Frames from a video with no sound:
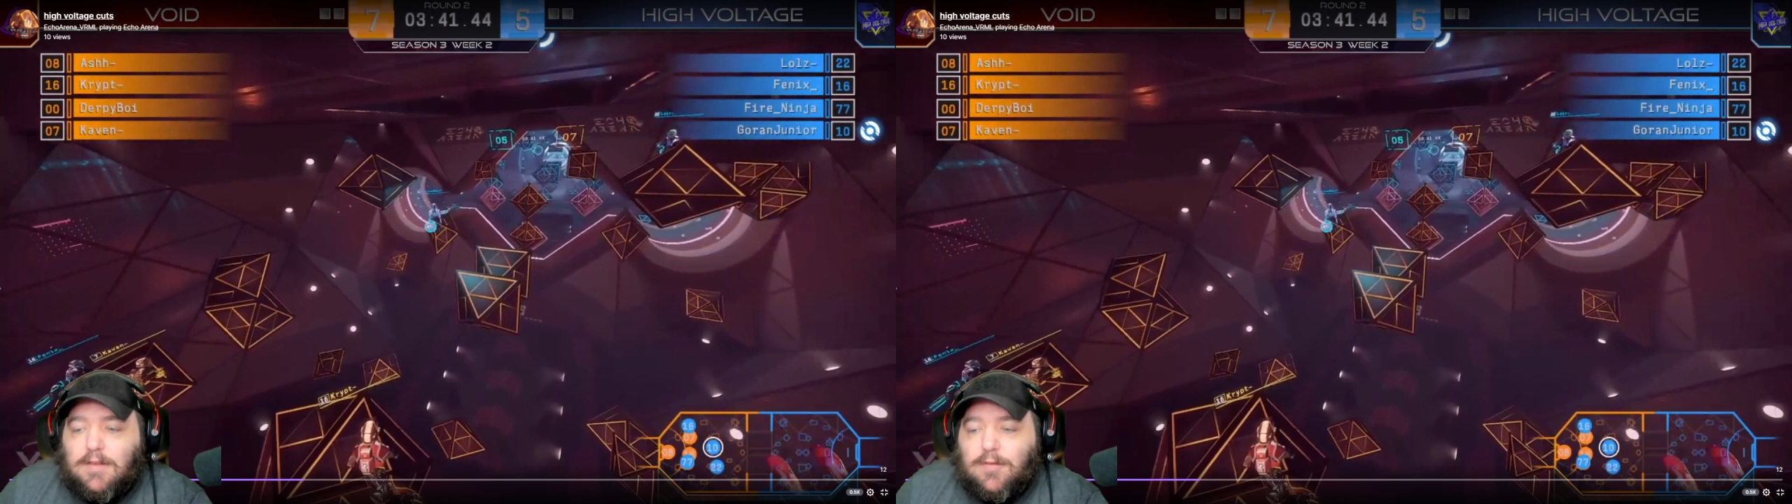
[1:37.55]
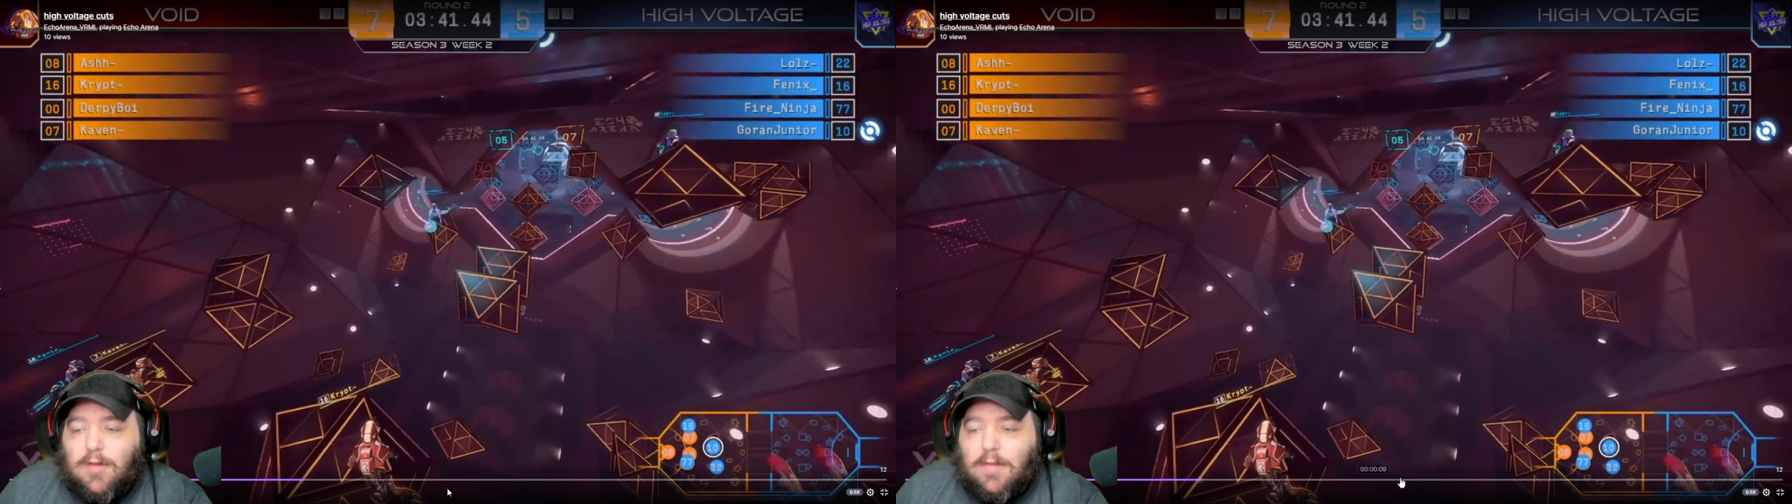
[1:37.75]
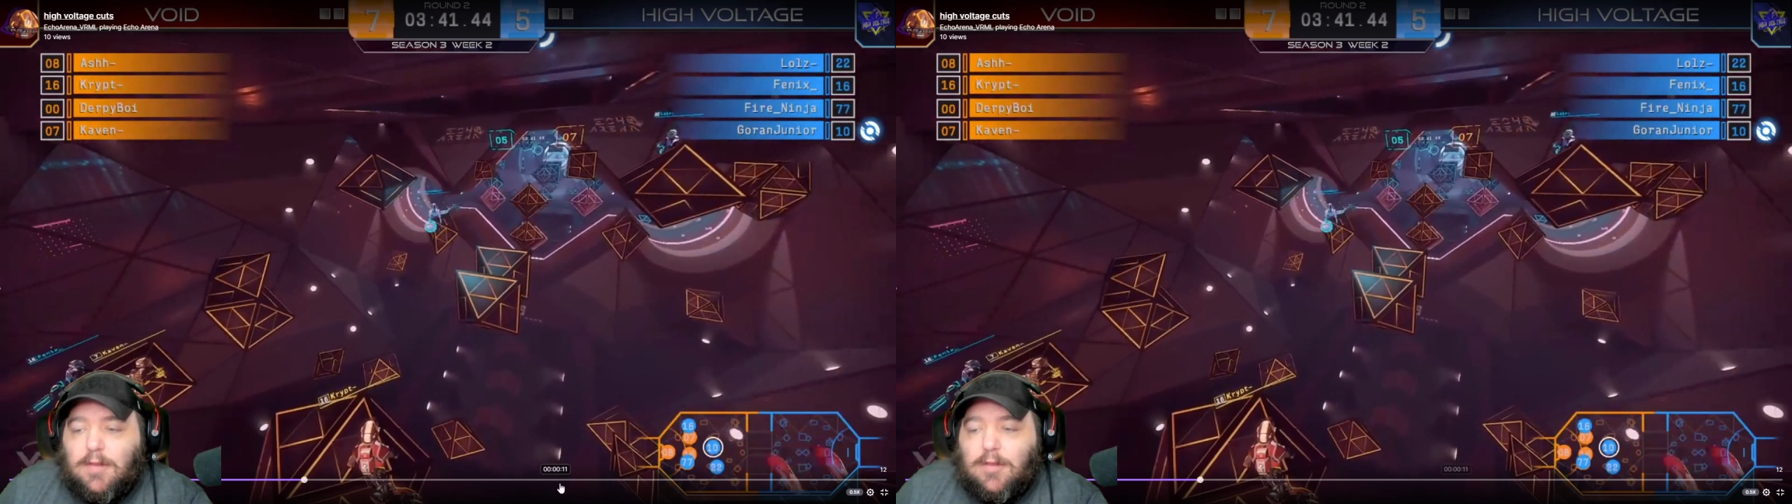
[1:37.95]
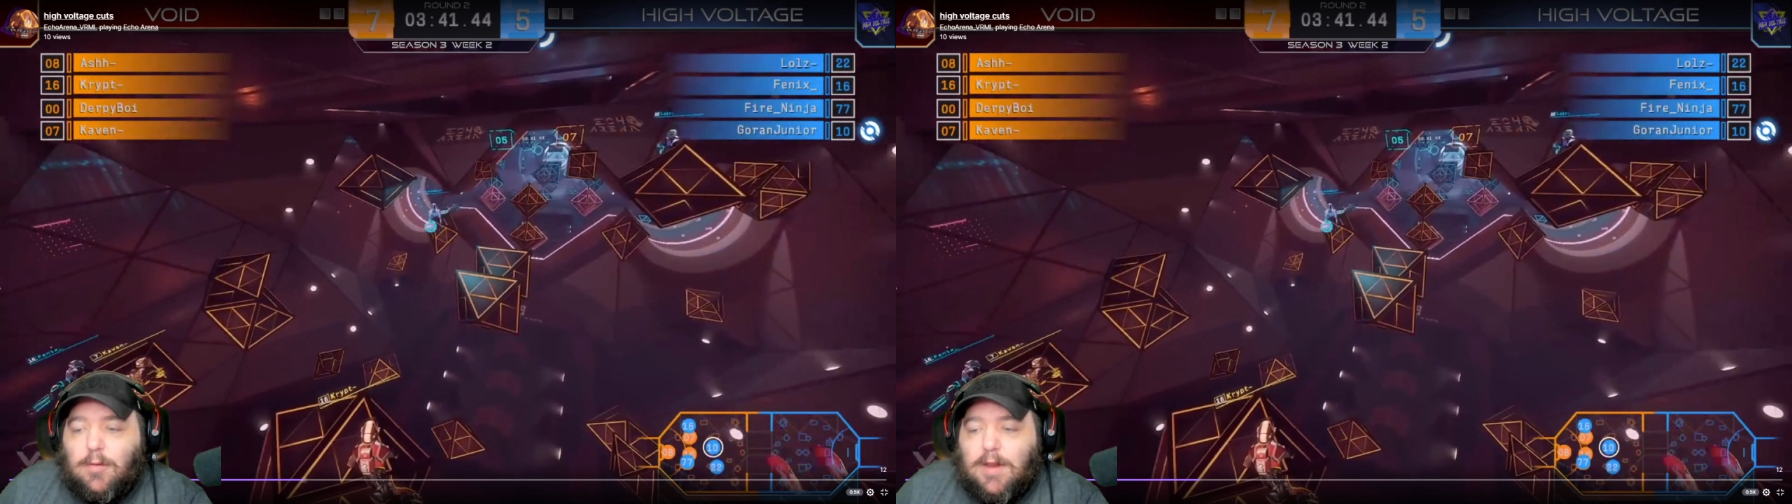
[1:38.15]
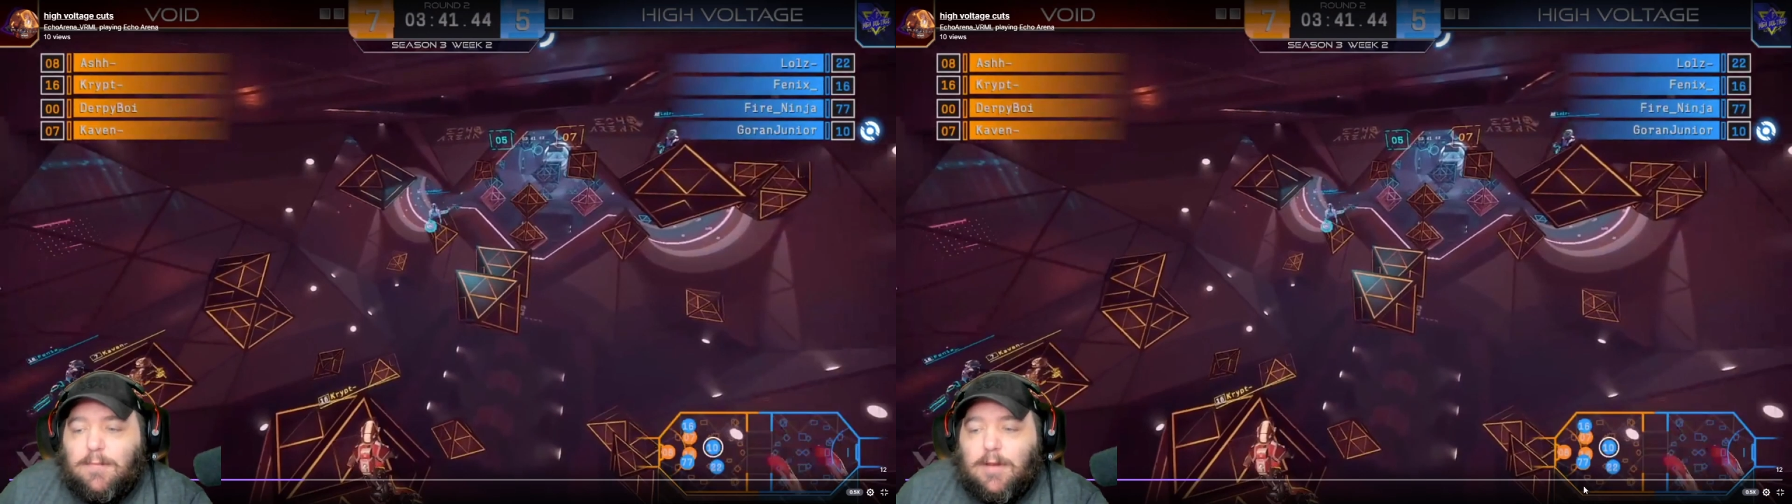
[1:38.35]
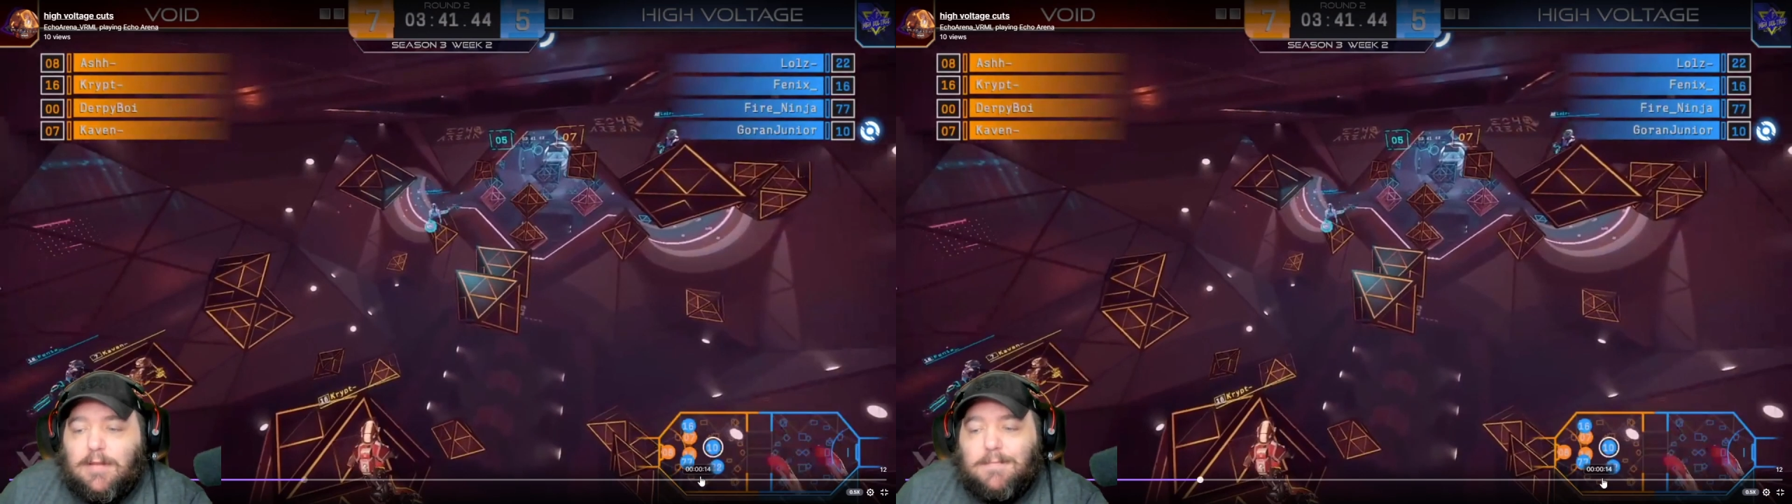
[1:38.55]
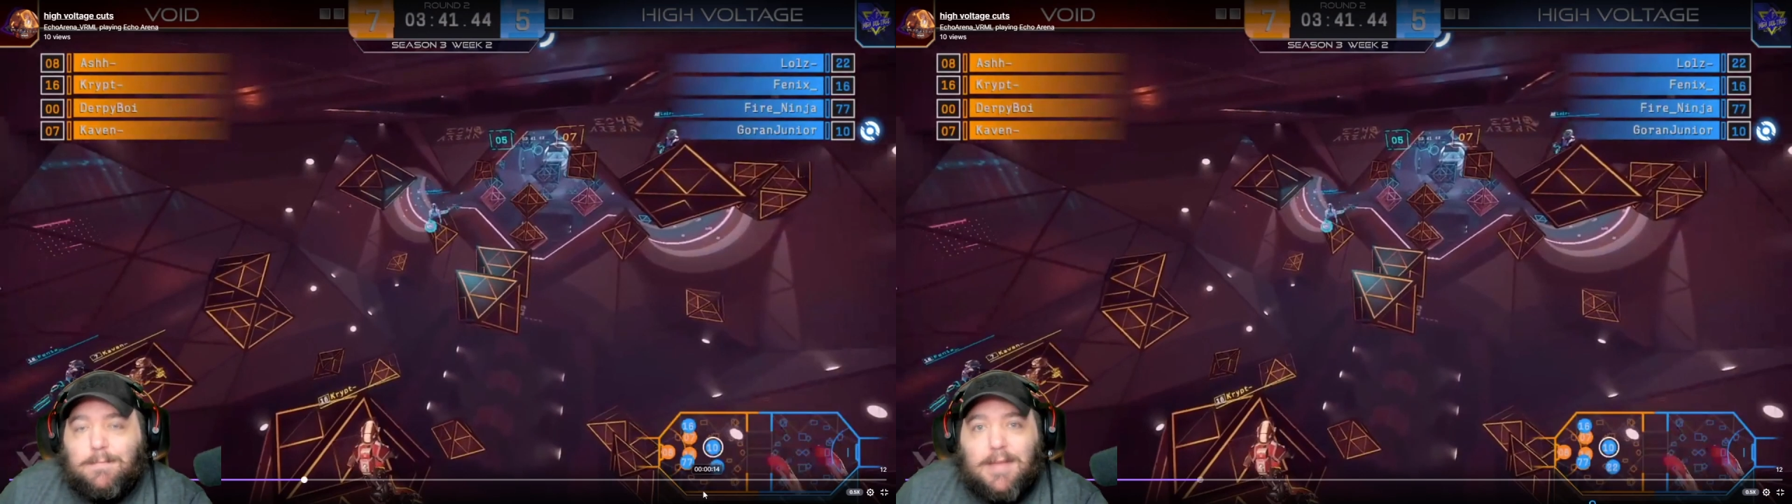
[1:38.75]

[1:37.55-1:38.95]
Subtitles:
you saw the two different,